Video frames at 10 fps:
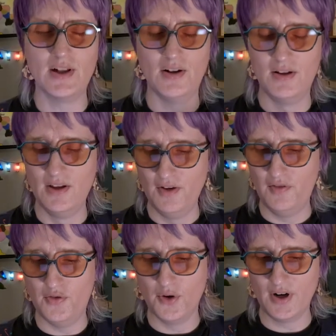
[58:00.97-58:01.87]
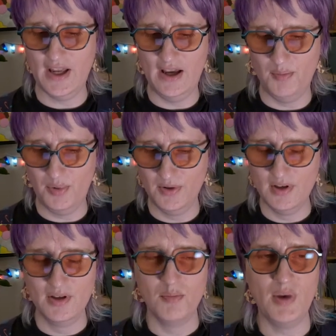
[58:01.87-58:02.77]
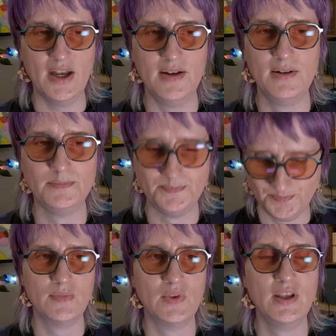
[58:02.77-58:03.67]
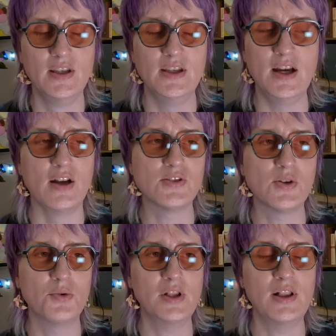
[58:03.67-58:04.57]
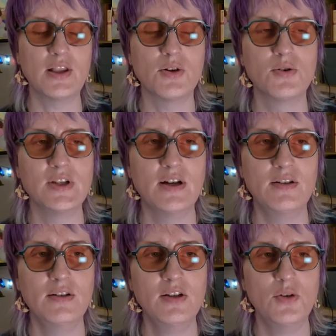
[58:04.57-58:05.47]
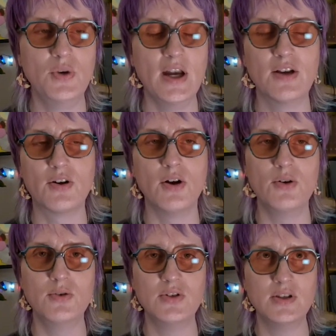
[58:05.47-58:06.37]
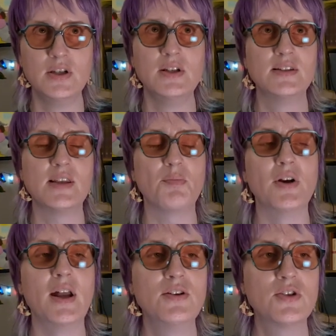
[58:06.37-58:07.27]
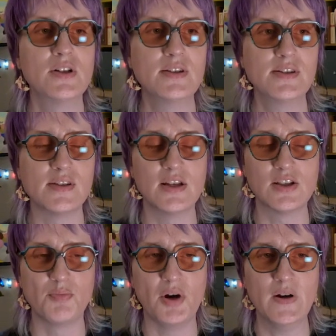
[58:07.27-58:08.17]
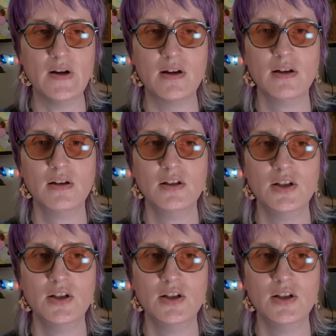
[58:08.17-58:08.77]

my little fort camp bed. Yeah, so I really liked the hotel. We had our own separate entrance into the park.